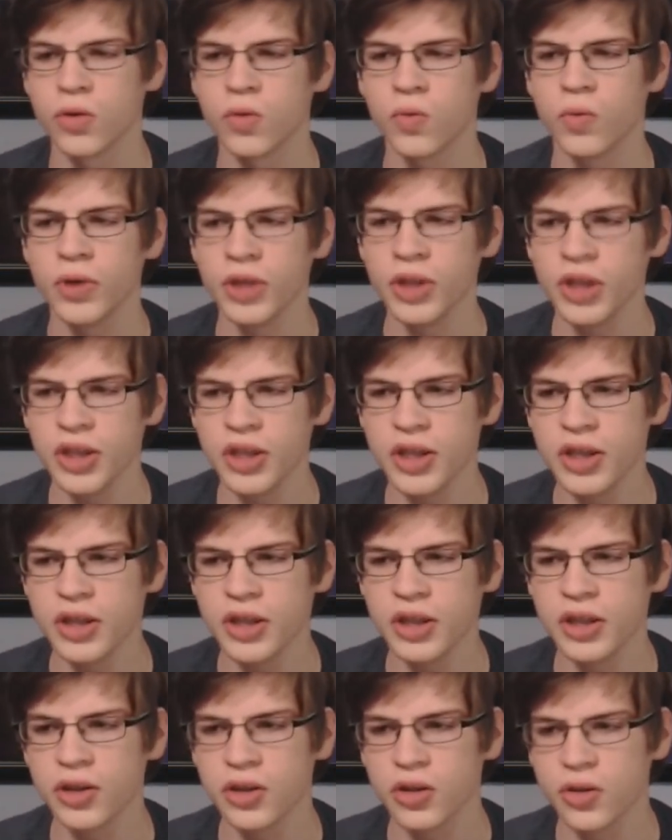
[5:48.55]
The one
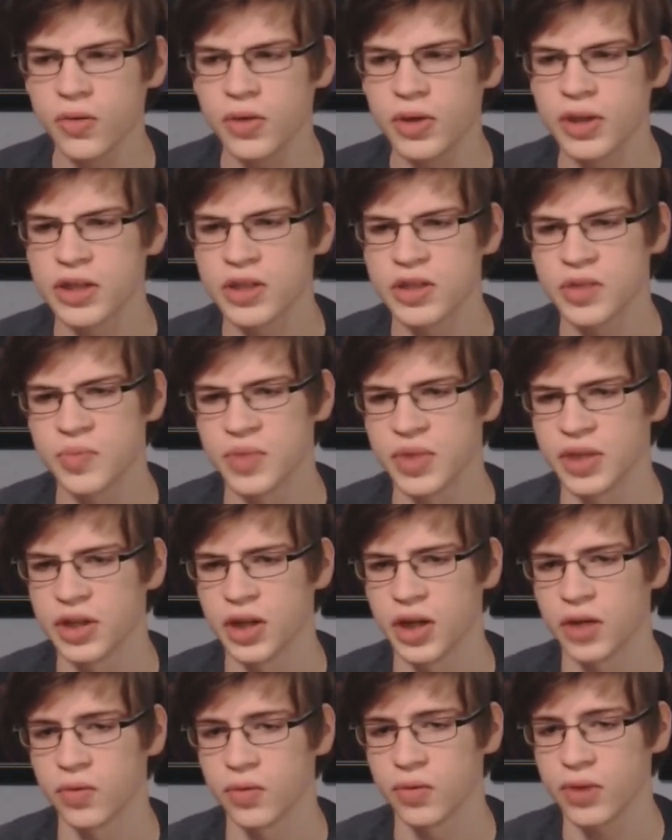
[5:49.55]
thing that you guys may
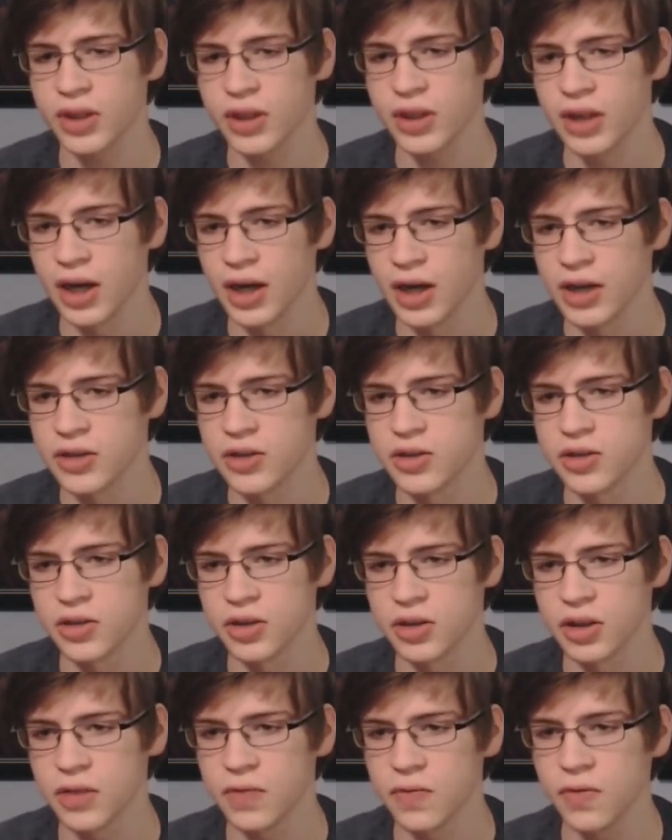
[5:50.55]
not
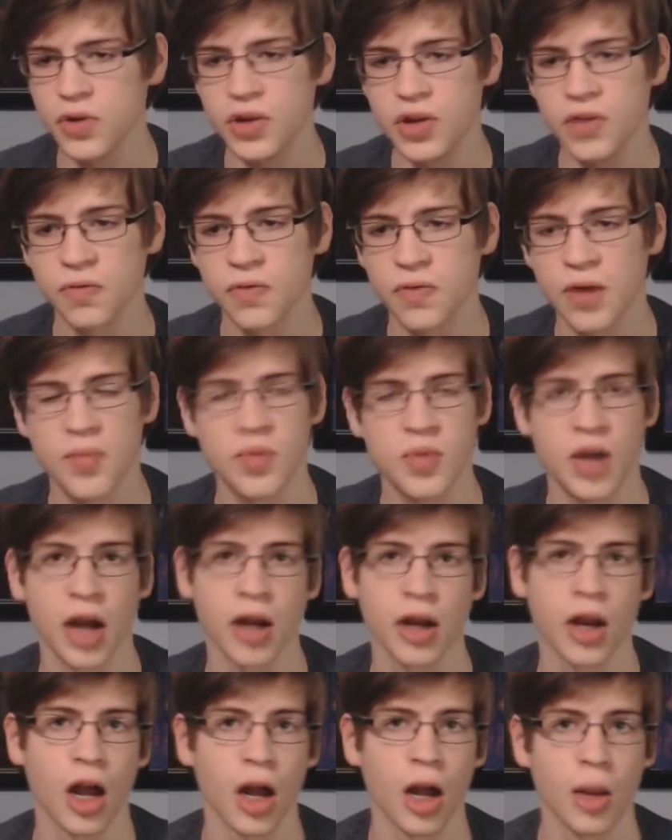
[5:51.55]
realize, even if I'm
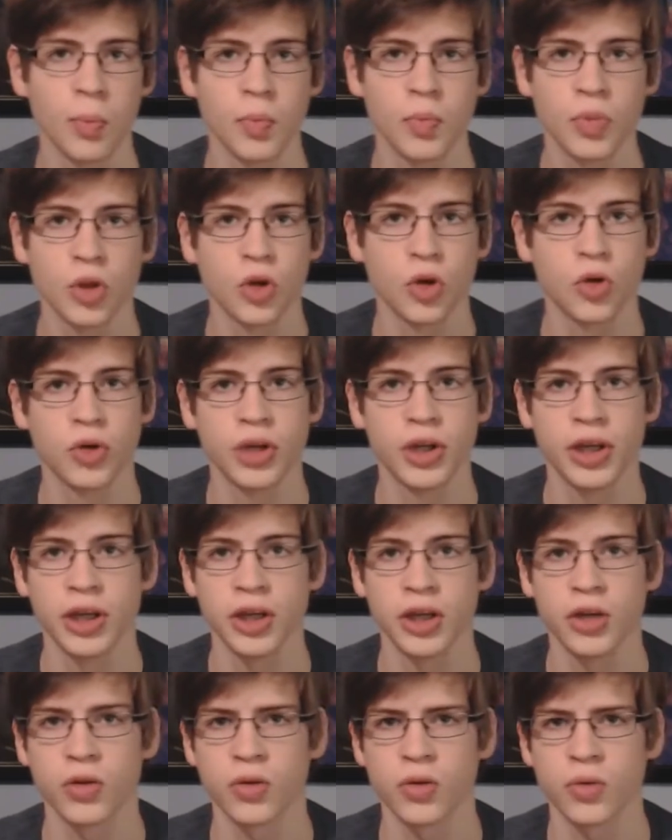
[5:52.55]
not
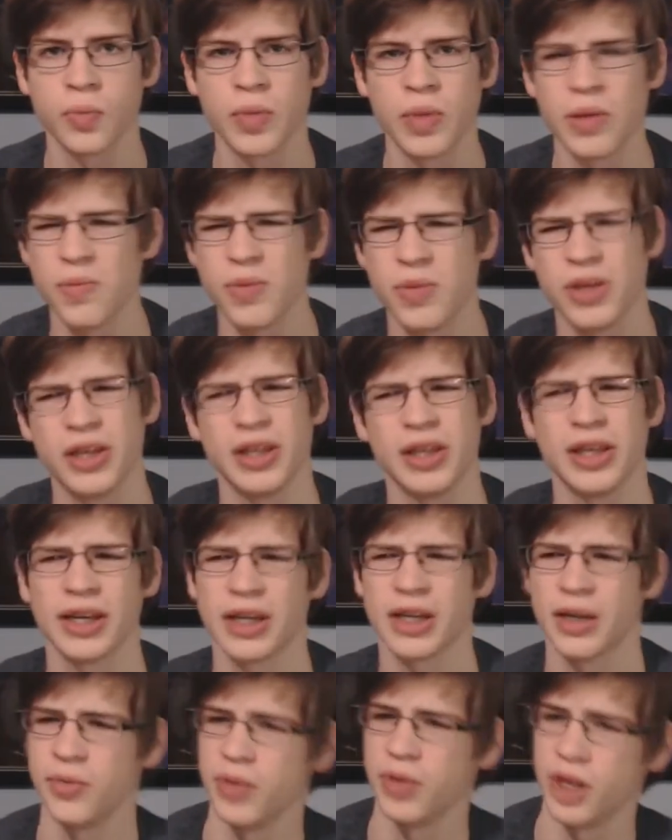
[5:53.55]
uploading or maybe
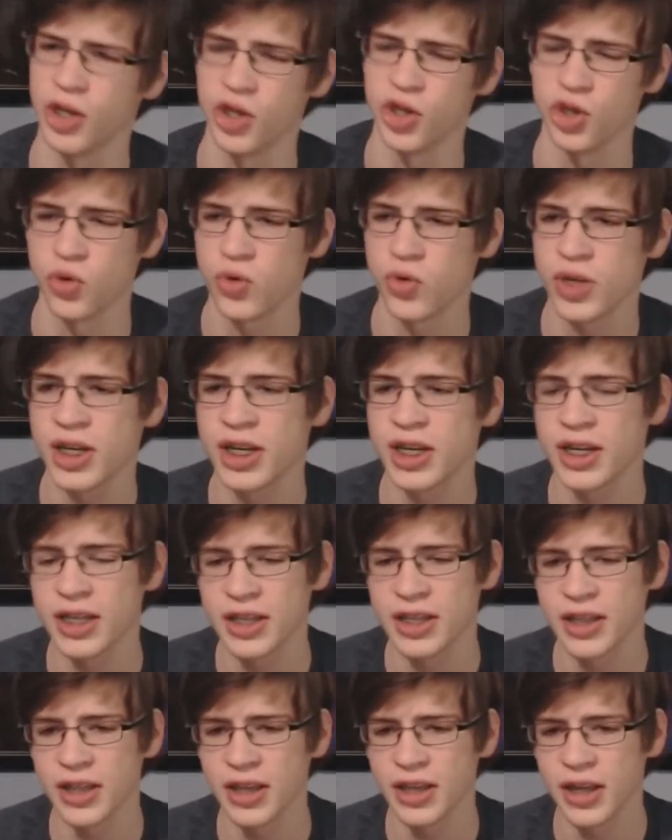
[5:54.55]
I'm not doing
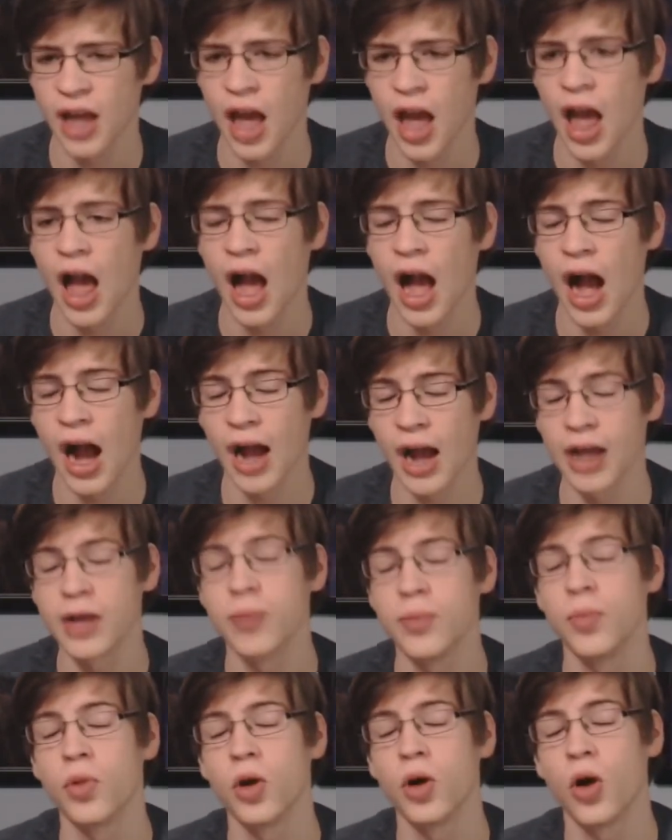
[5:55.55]
anything, I
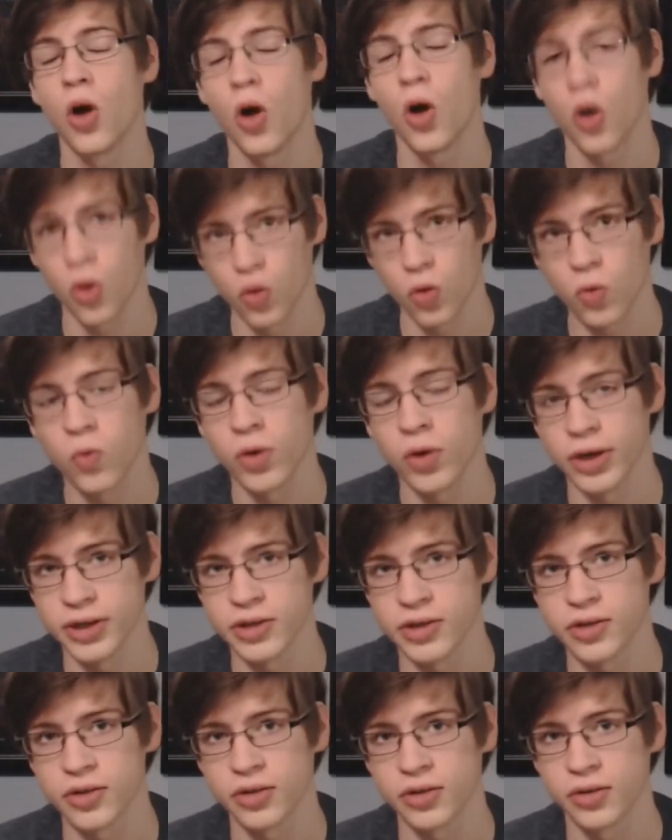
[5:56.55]
am
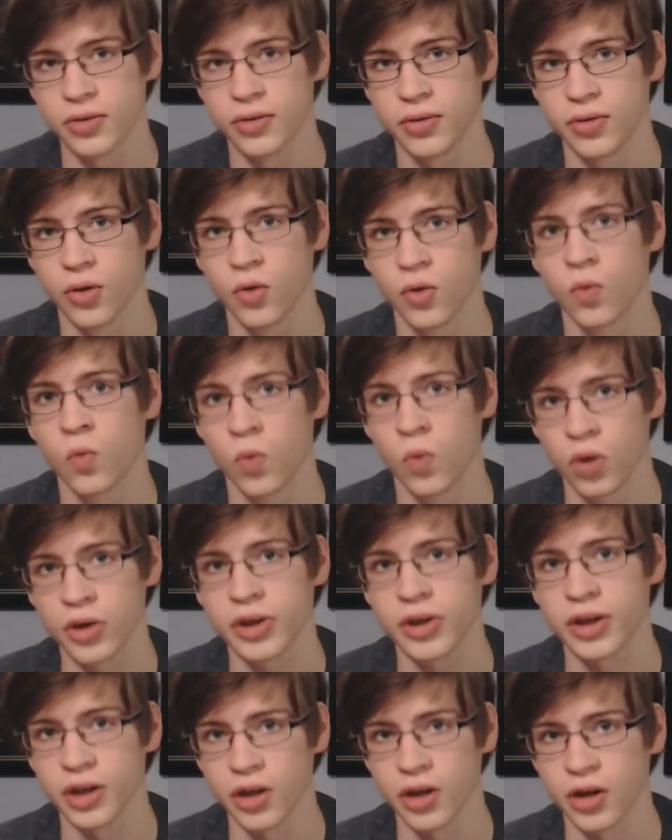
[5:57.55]
always
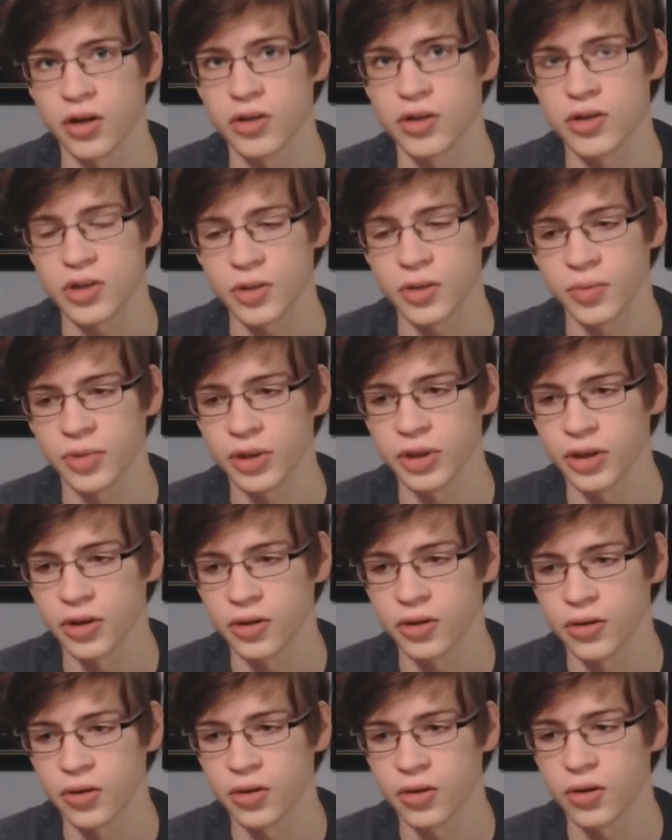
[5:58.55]
working on
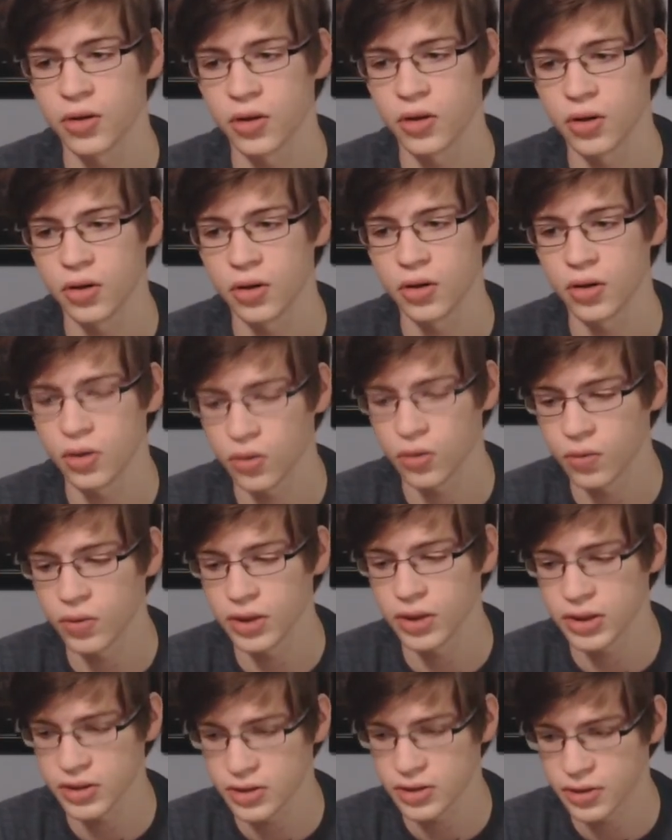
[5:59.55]
something.
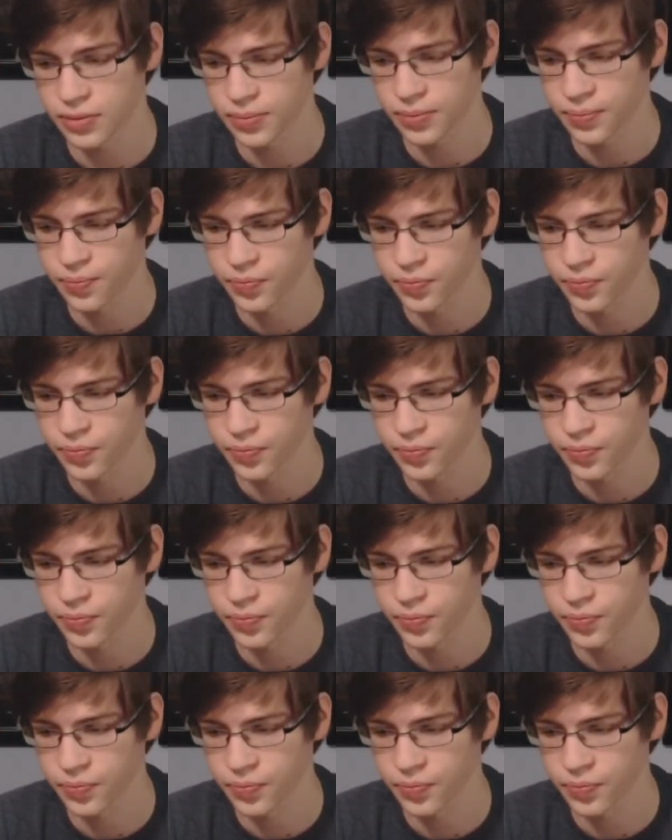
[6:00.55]
Always.